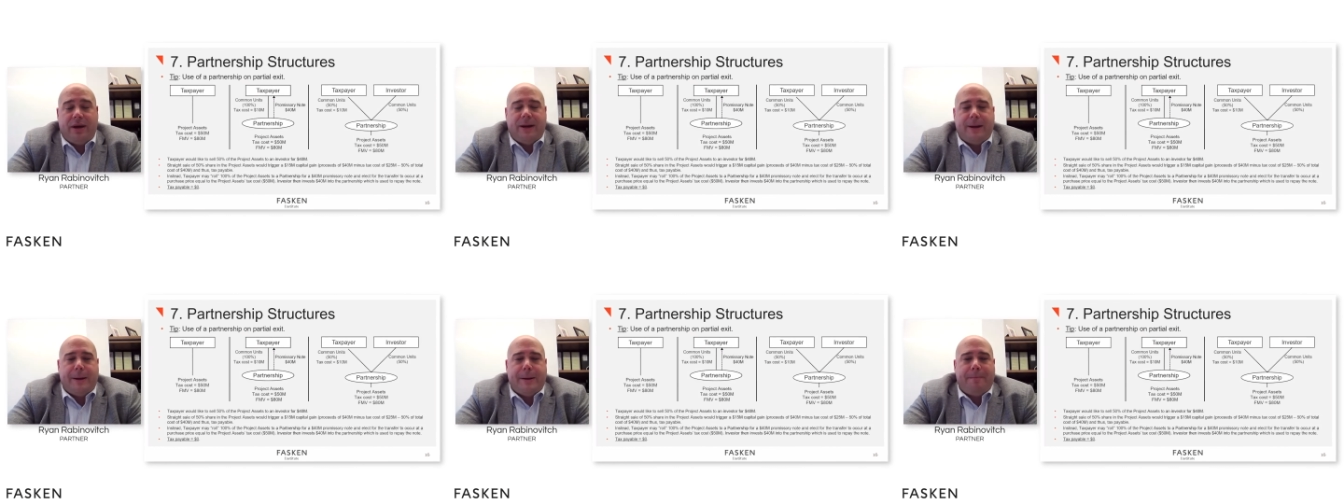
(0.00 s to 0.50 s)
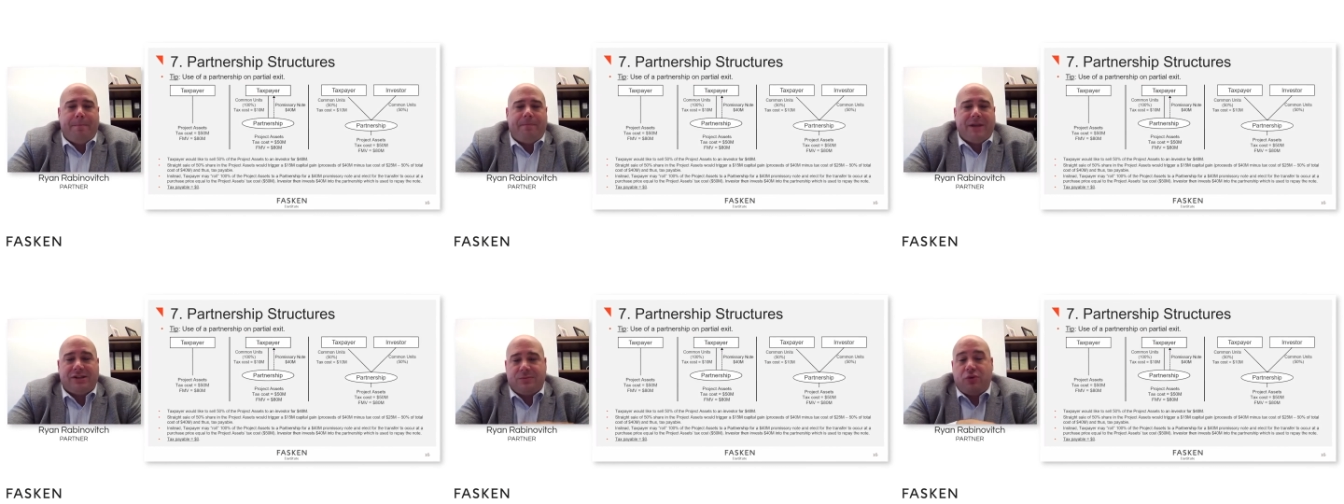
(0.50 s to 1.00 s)

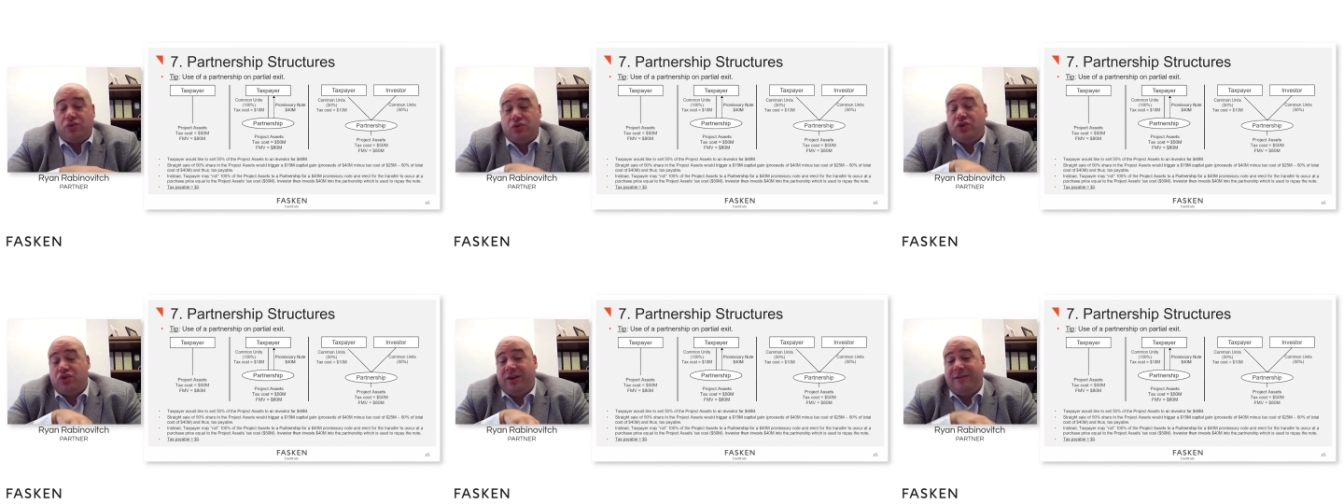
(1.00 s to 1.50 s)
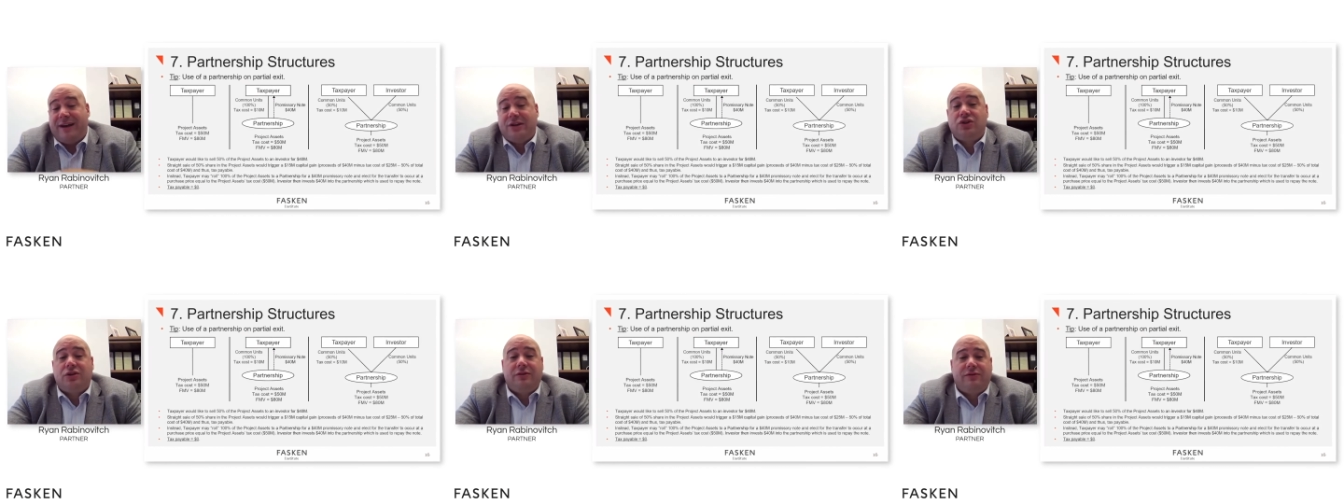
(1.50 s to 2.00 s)
as opposed to a joint
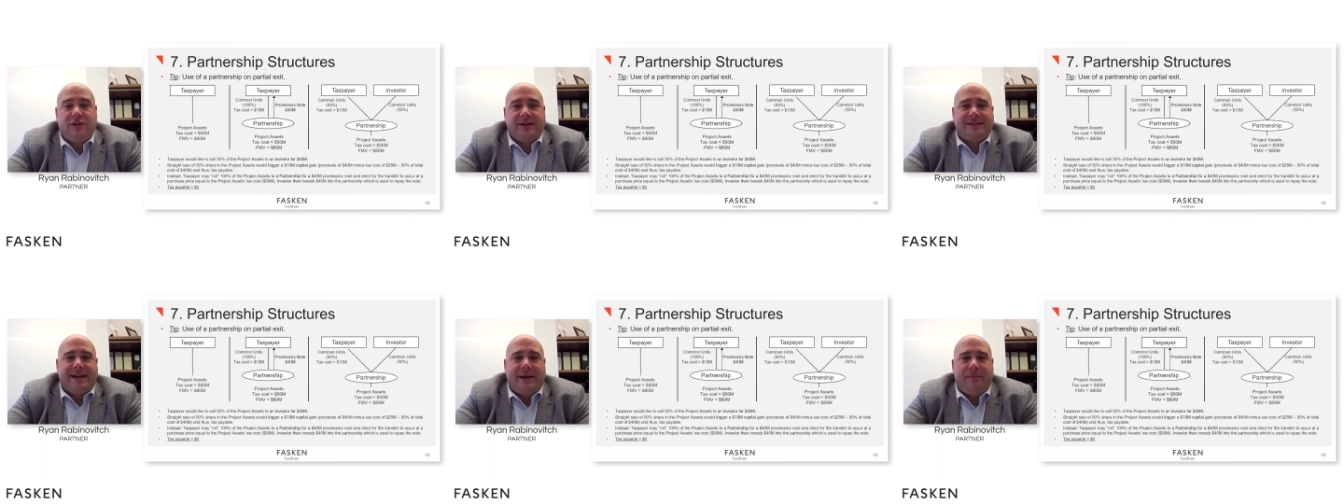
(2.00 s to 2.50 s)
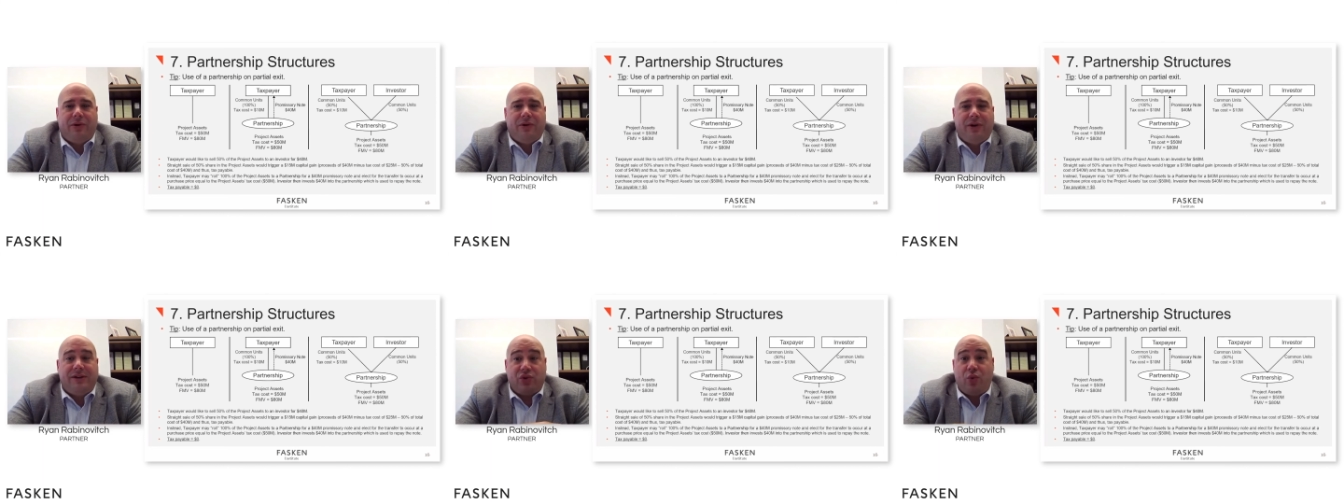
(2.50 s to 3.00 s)
venture, for
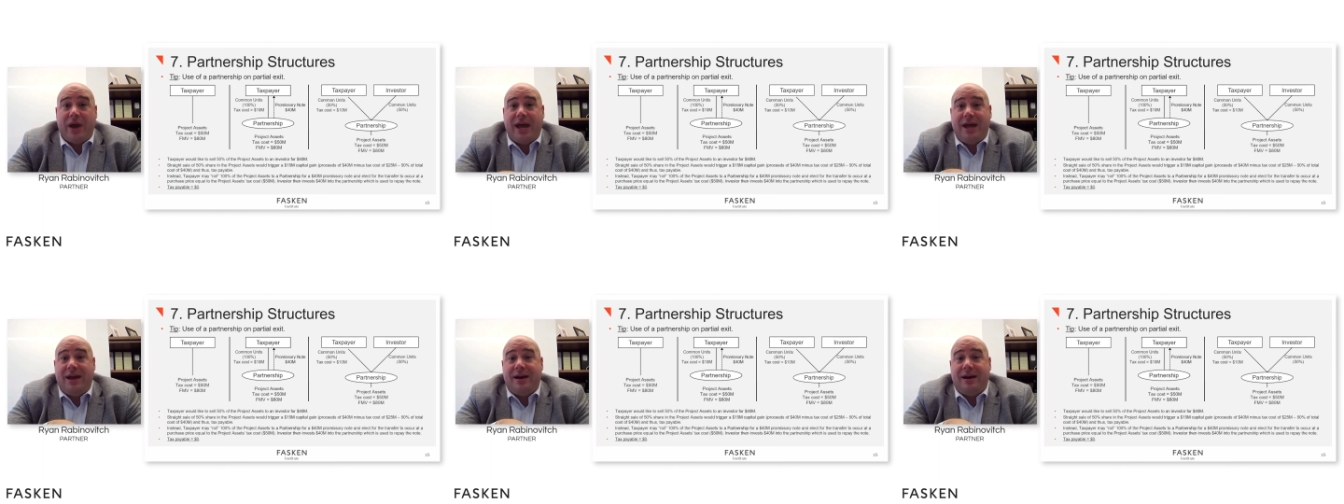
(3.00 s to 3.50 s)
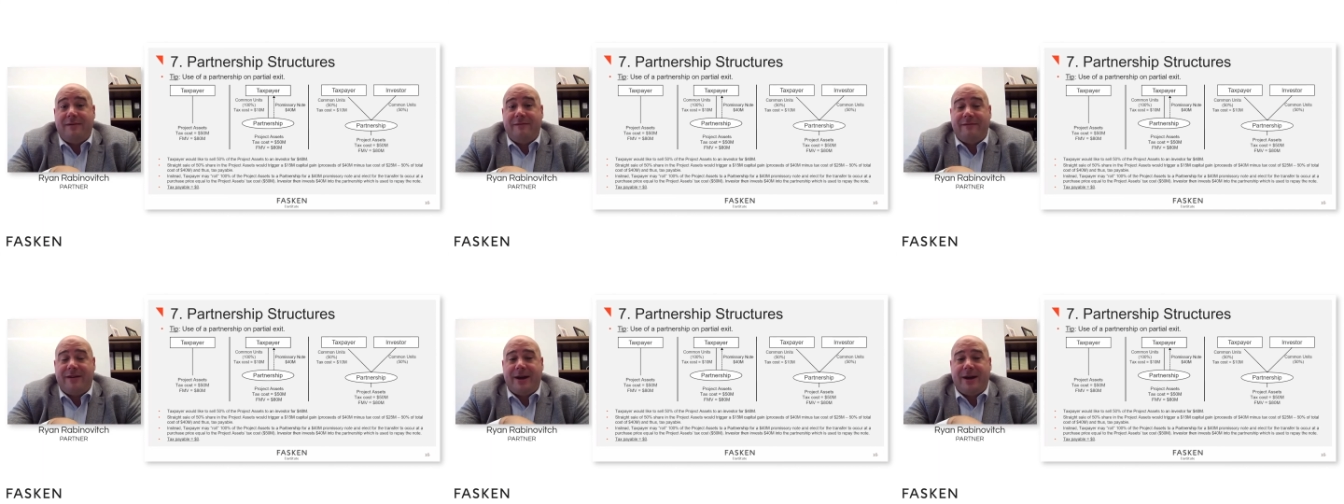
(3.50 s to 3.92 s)
example, is a way of